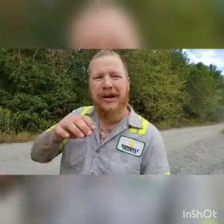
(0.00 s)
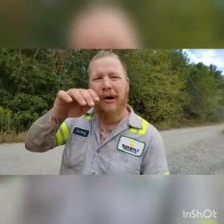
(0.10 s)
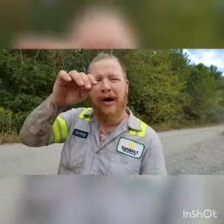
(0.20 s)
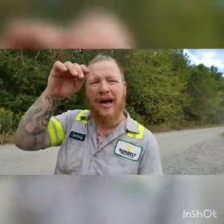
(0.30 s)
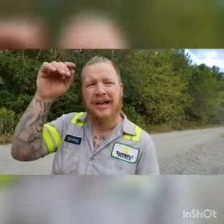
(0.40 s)

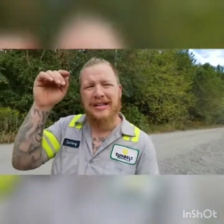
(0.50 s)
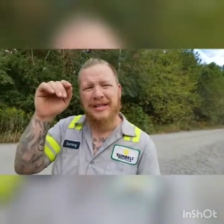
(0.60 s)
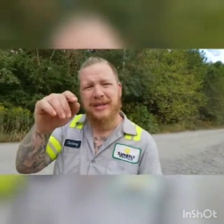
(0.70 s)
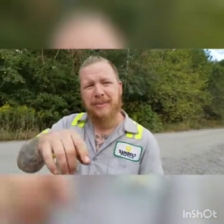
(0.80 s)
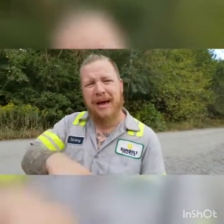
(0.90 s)
go ahead and
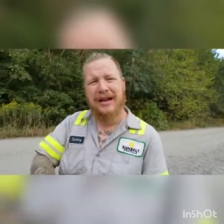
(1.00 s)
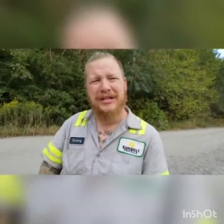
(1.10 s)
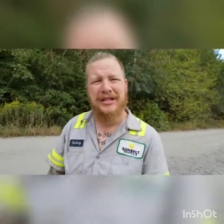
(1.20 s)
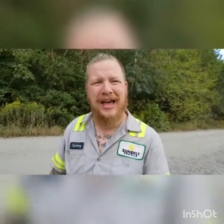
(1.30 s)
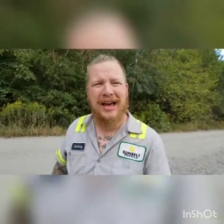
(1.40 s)

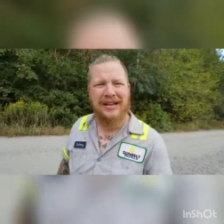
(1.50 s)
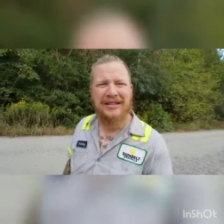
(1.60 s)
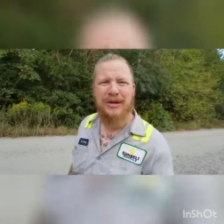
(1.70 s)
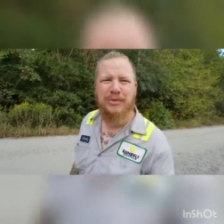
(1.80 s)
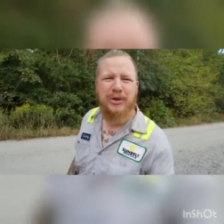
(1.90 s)
smash that
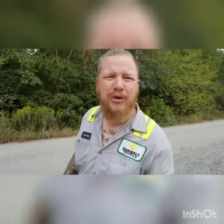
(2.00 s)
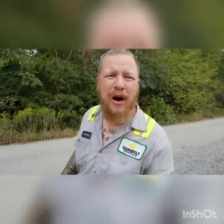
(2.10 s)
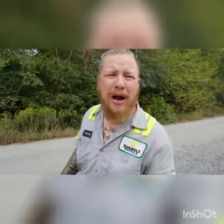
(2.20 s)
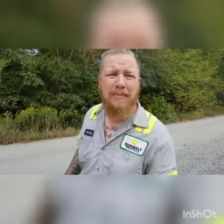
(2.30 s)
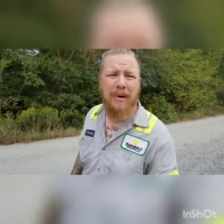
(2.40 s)

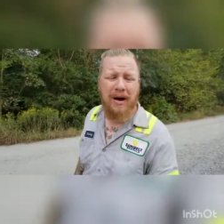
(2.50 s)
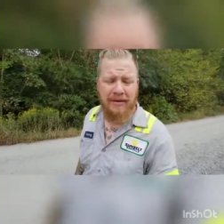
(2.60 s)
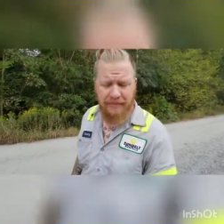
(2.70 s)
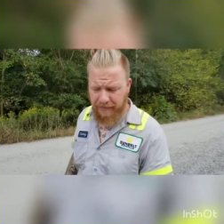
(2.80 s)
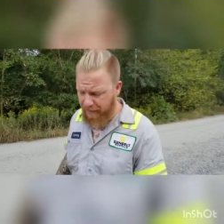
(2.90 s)
subscribe button.